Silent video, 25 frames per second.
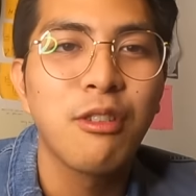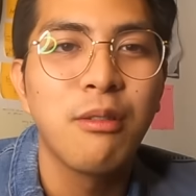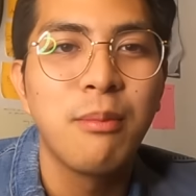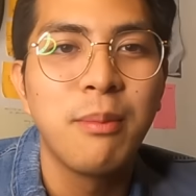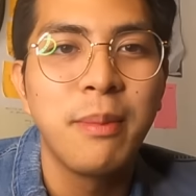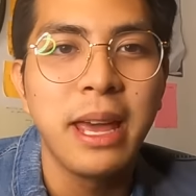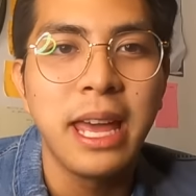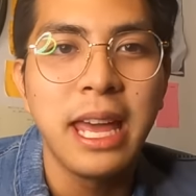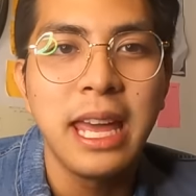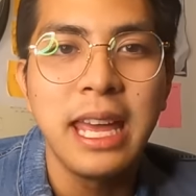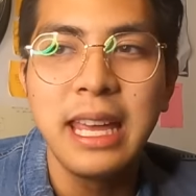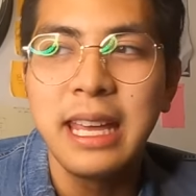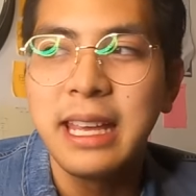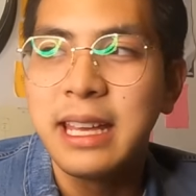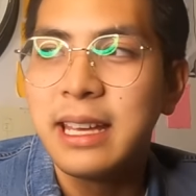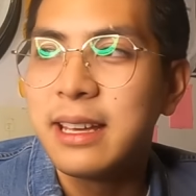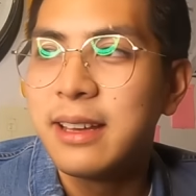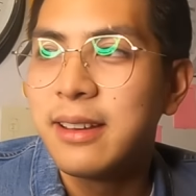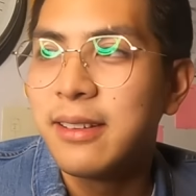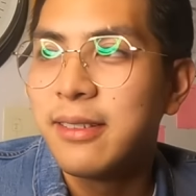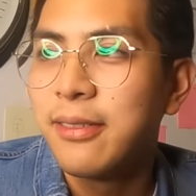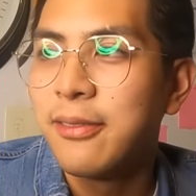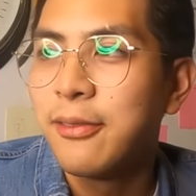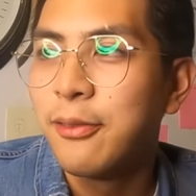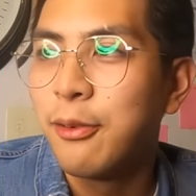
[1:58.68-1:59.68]
from a
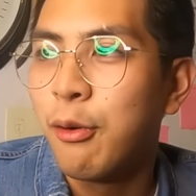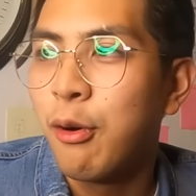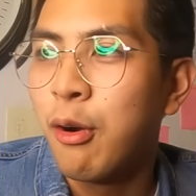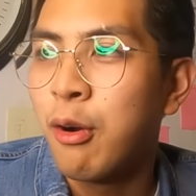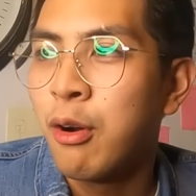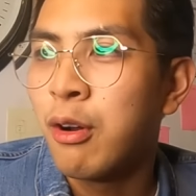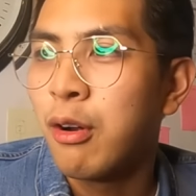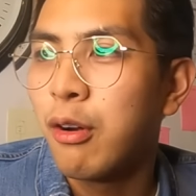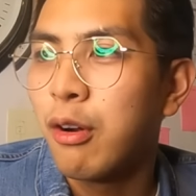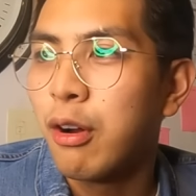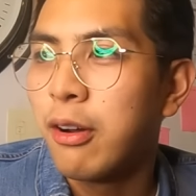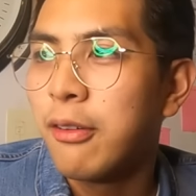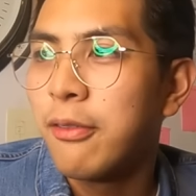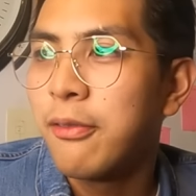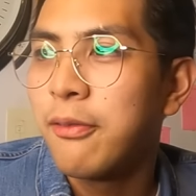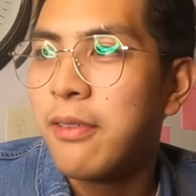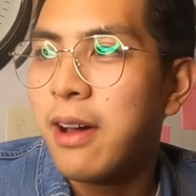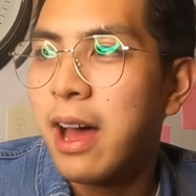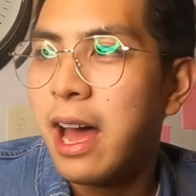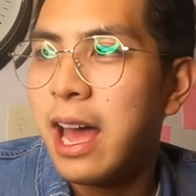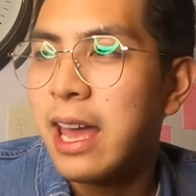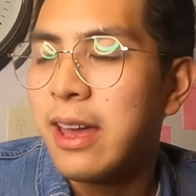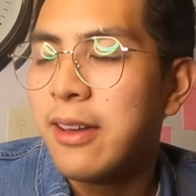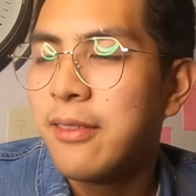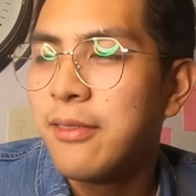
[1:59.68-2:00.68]
4 or
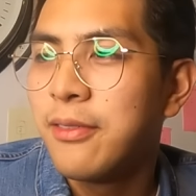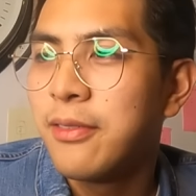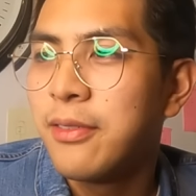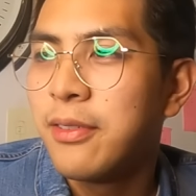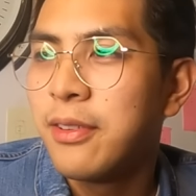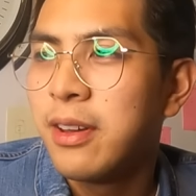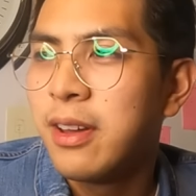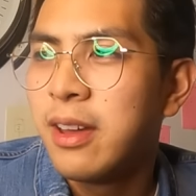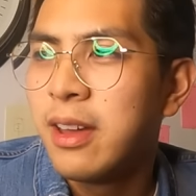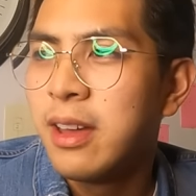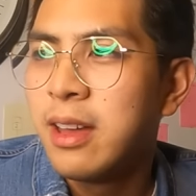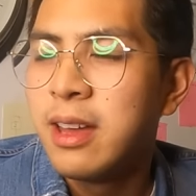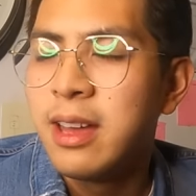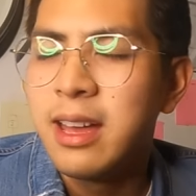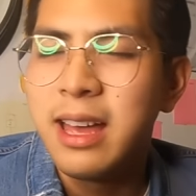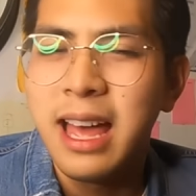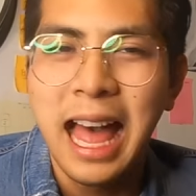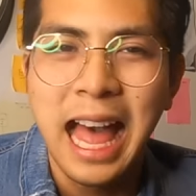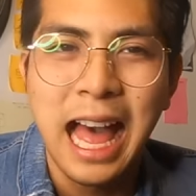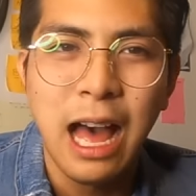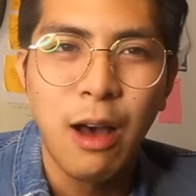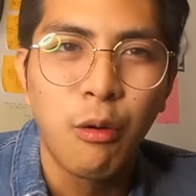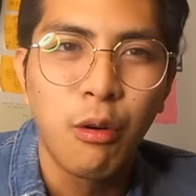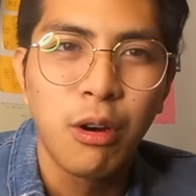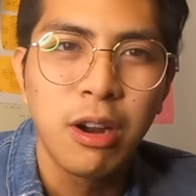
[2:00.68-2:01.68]
5
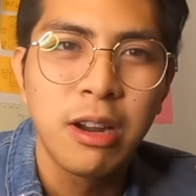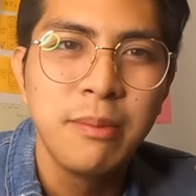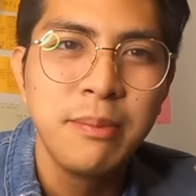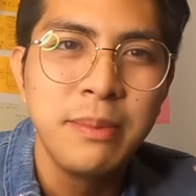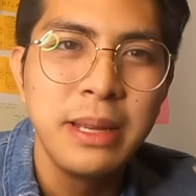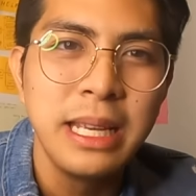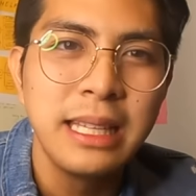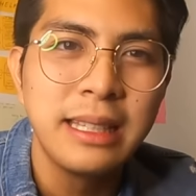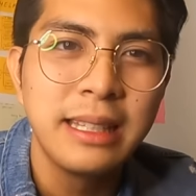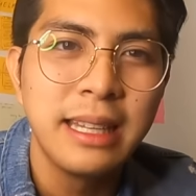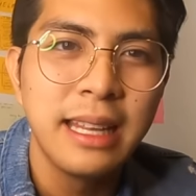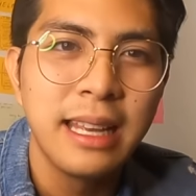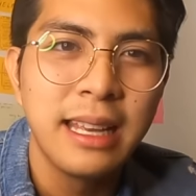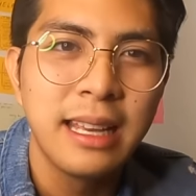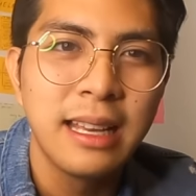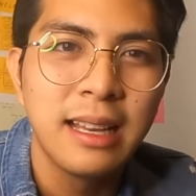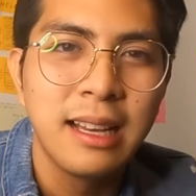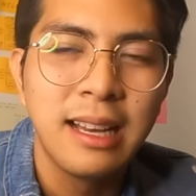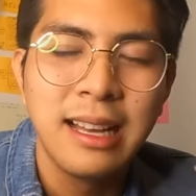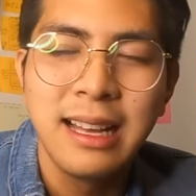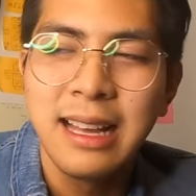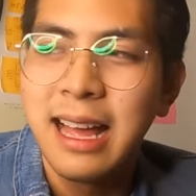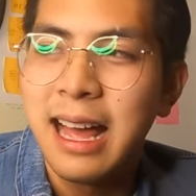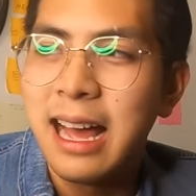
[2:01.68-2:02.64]
our meeting